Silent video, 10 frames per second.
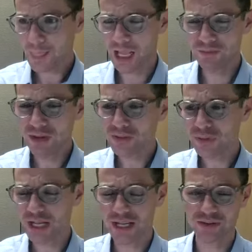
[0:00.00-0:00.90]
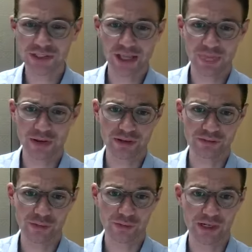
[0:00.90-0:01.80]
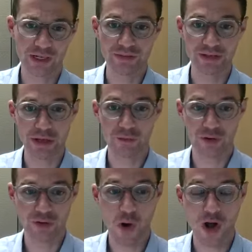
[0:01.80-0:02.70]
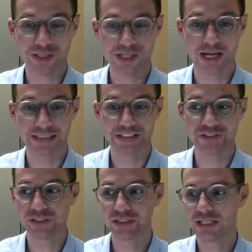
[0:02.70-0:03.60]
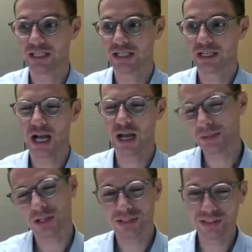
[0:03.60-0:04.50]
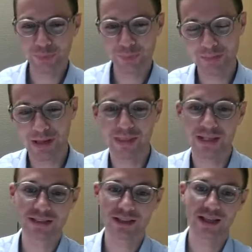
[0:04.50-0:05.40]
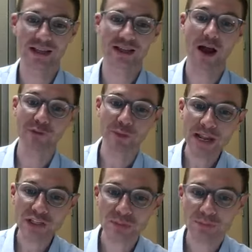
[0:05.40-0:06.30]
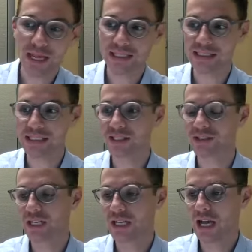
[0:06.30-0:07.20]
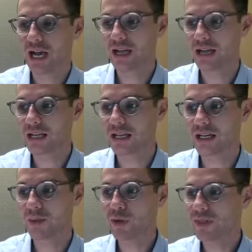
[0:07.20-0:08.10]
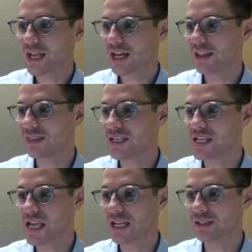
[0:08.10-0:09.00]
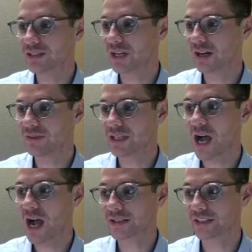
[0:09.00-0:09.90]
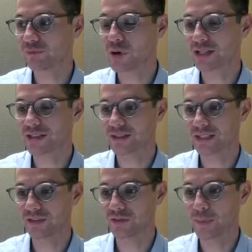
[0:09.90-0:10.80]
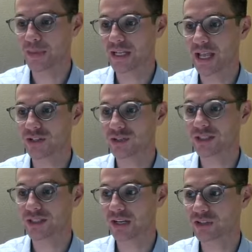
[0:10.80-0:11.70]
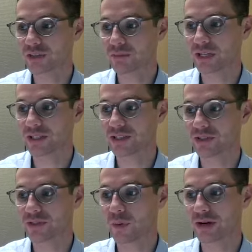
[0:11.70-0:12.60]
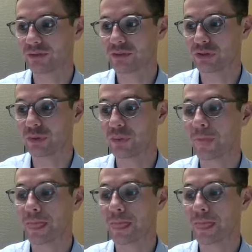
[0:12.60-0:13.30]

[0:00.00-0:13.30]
I've also got on slide 34 a video for you on cognition. It talks a little bit about things like confirmation biases. I put that at the end of the cognitive processing of communications section, because there's quite a few